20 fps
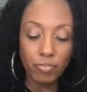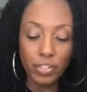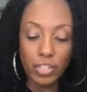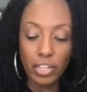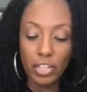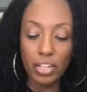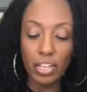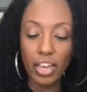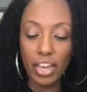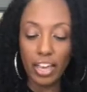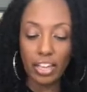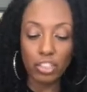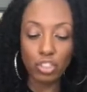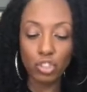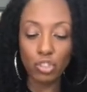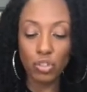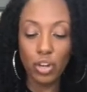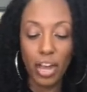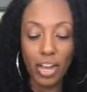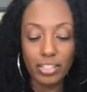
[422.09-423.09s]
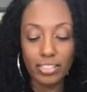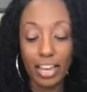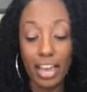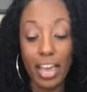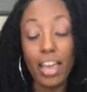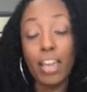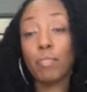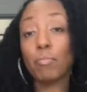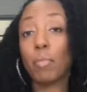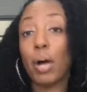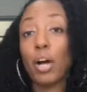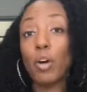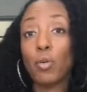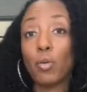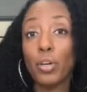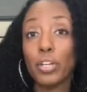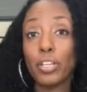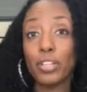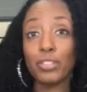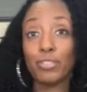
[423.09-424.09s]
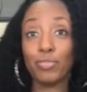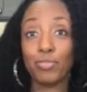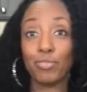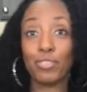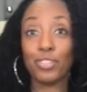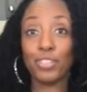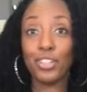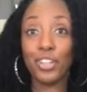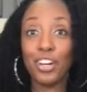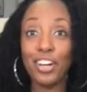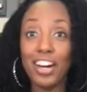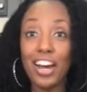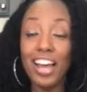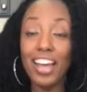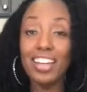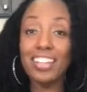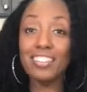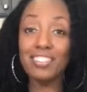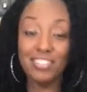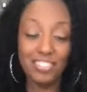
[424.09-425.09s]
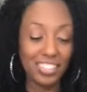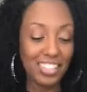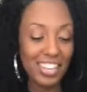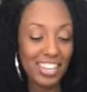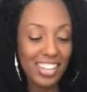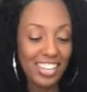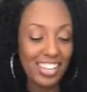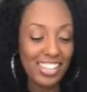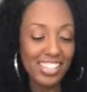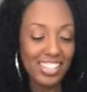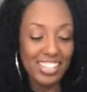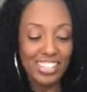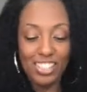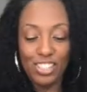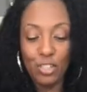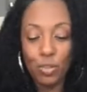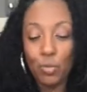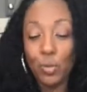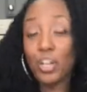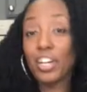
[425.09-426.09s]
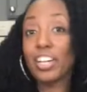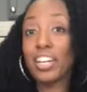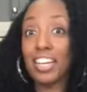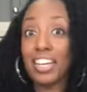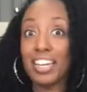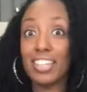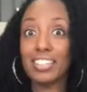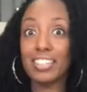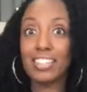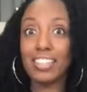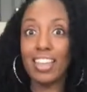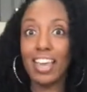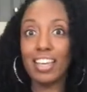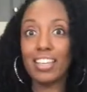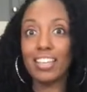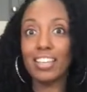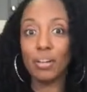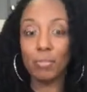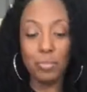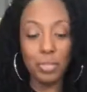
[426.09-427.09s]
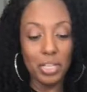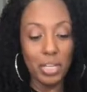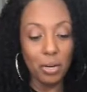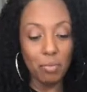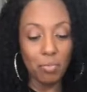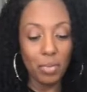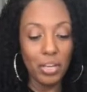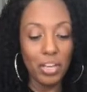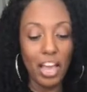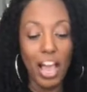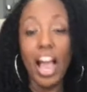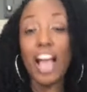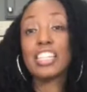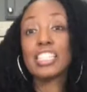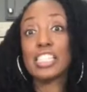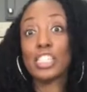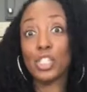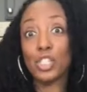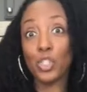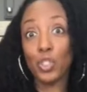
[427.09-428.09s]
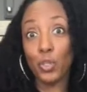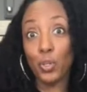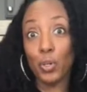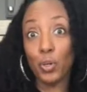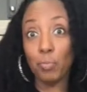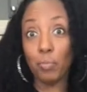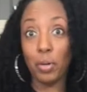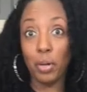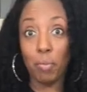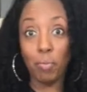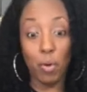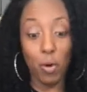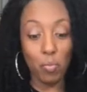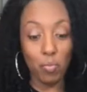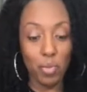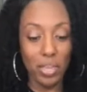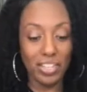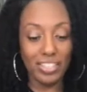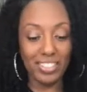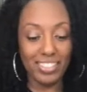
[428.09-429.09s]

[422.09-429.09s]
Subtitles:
vanilla extract and my oil. All right, so we're gonna get to that yummy, yummy syrup in a moment.